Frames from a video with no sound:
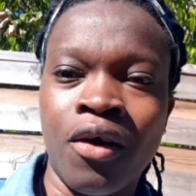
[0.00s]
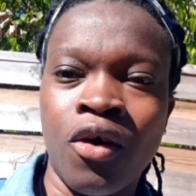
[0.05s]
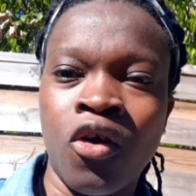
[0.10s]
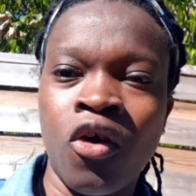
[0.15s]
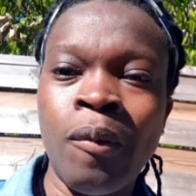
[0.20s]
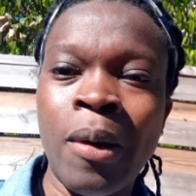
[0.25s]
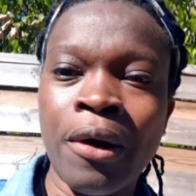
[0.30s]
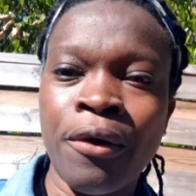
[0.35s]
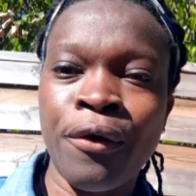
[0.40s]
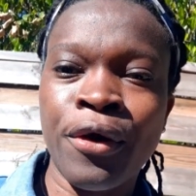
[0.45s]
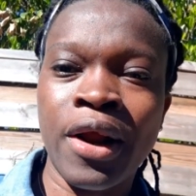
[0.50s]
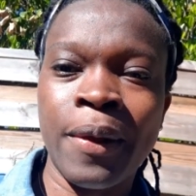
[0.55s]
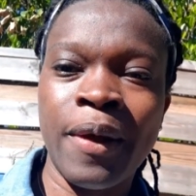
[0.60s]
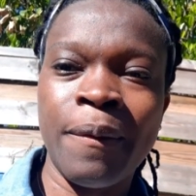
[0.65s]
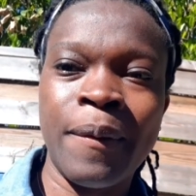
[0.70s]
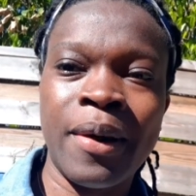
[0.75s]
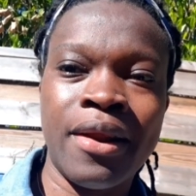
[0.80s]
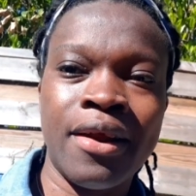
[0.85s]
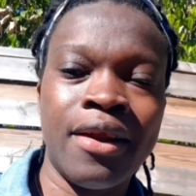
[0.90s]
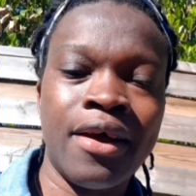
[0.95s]
go back on my
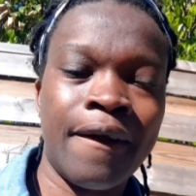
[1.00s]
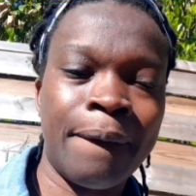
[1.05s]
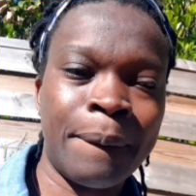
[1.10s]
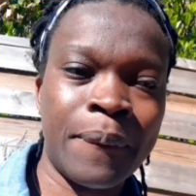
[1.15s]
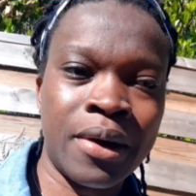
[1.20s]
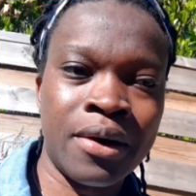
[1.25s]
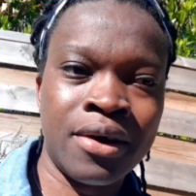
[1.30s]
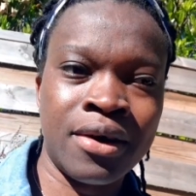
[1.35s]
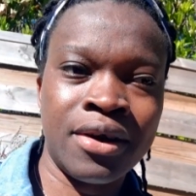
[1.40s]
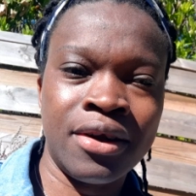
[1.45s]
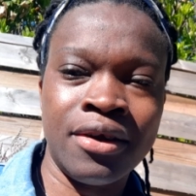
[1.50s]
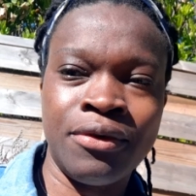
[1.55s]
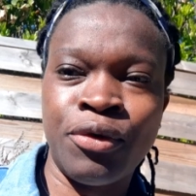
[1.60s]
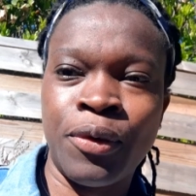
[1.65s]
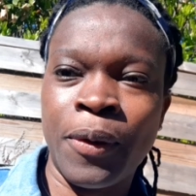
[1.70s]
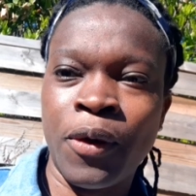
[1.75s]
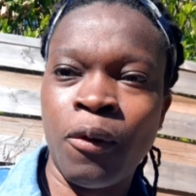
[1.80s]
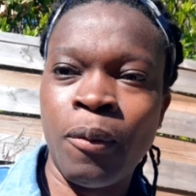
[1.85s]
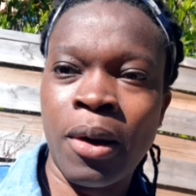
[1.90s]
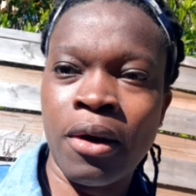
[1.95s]
mother that morning.
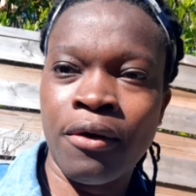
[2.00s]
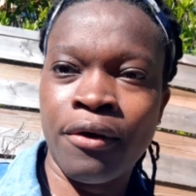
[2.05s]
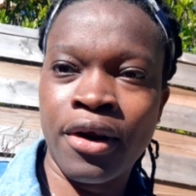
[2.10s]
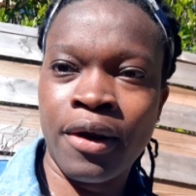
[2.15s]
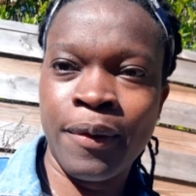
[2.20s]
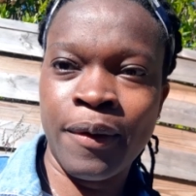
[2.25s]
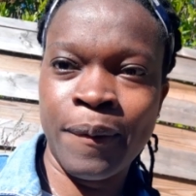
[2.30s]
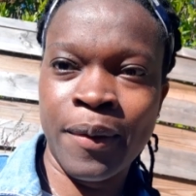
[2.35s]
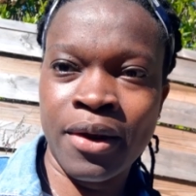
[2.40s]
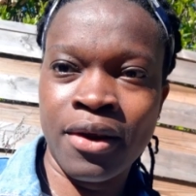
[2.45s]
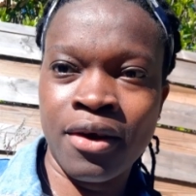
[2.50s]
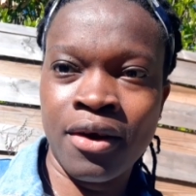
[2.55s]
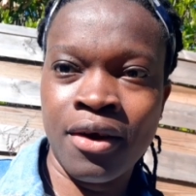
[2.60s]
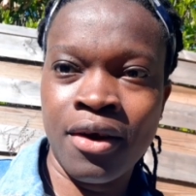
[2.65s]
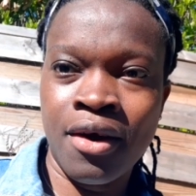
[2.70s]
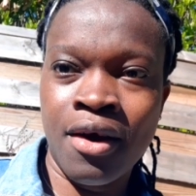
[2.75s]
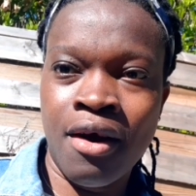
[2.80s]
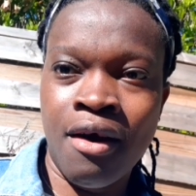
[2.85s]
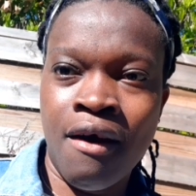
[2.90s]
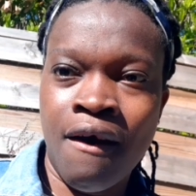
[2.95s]
When I go back on my mother,
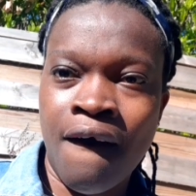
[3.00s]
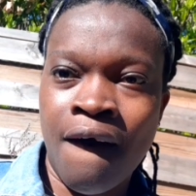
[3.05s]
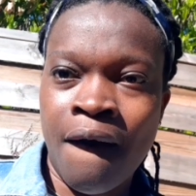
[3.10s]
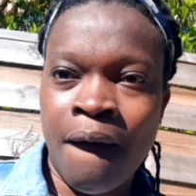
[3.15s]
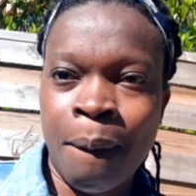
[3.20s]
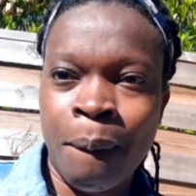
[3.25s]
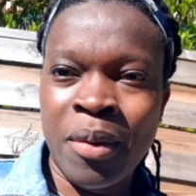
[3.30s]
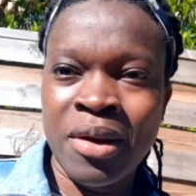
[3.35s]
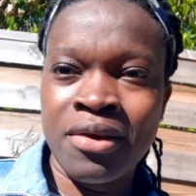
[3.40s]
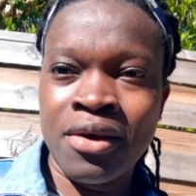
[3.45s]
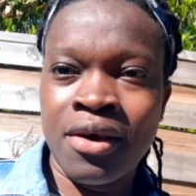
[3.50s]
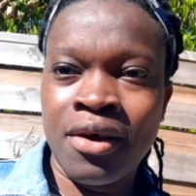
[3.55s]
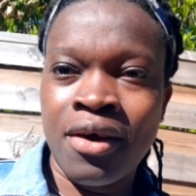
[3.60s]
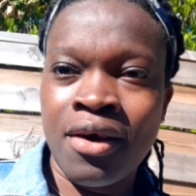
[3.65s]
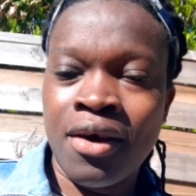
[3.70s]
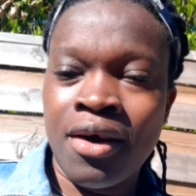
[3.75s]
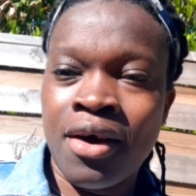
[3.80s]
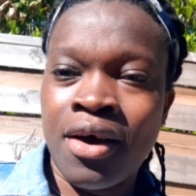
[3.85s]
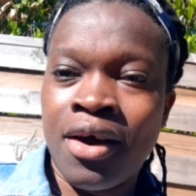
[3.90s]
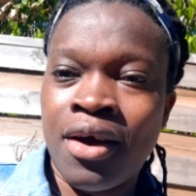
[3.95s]
I say,
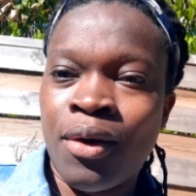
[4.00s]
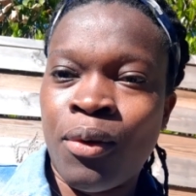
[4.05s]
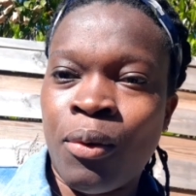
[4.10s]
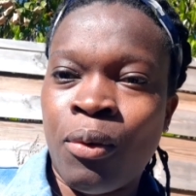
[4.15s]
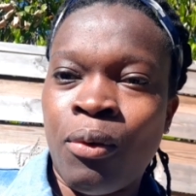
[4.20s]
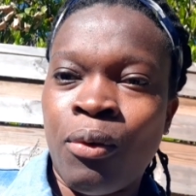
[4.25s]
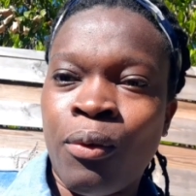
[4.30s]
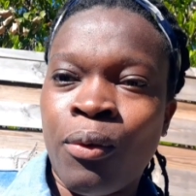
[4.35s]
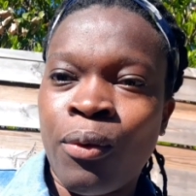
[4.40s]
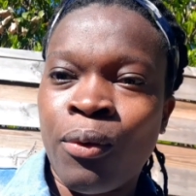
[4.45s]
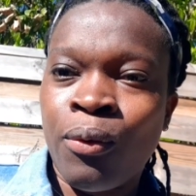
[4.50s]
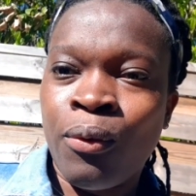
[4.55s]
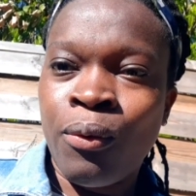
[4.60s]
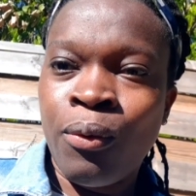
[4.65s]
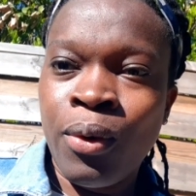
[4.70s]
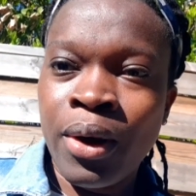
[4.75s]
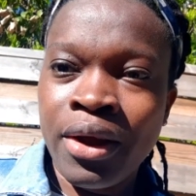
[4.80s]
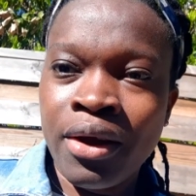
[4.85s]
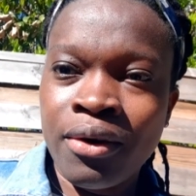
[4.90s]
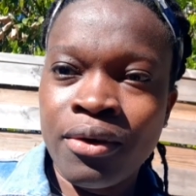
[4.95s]

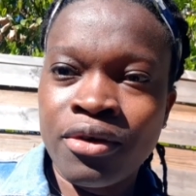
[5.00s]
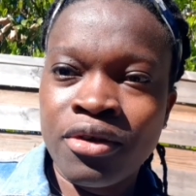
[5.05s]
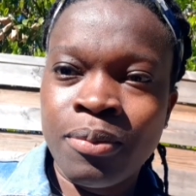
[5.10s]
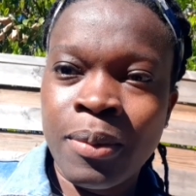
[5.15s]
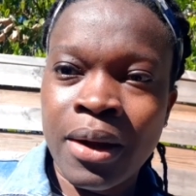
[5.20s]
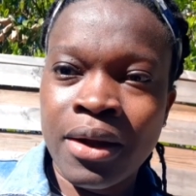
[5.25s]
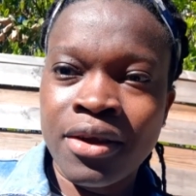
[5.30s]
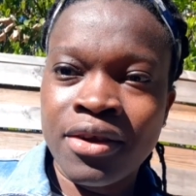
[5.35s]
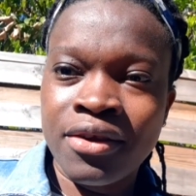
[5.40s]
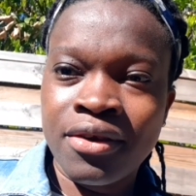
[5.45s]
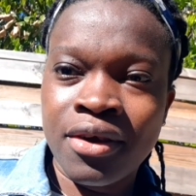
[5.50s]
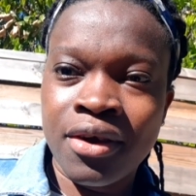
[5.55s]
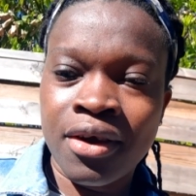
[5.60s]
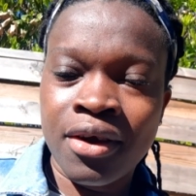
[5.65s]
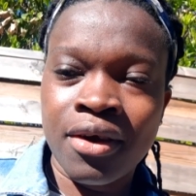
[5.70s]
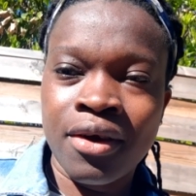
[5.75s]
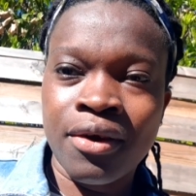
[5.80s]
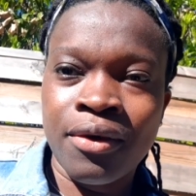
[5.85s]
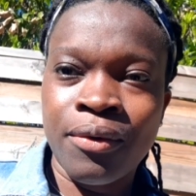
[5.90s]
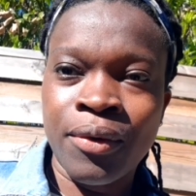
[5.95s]
"Where your husband say?"
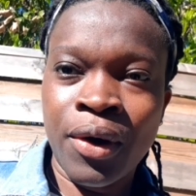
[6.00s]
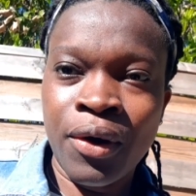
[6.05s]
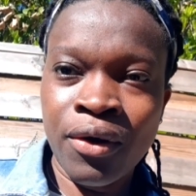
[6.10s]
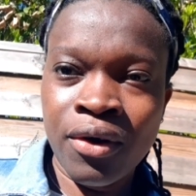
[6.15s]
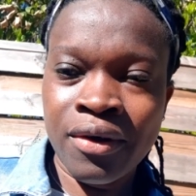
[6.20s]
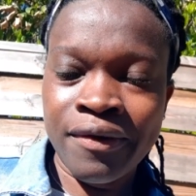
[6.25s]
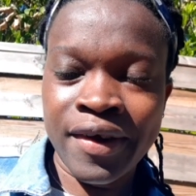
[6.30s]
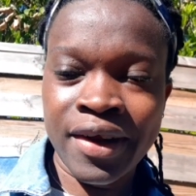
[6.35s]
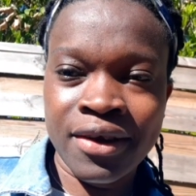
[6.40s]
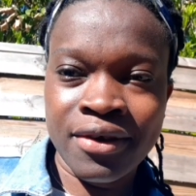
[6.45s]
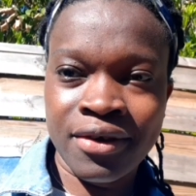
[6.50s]
Well, Uncle Vin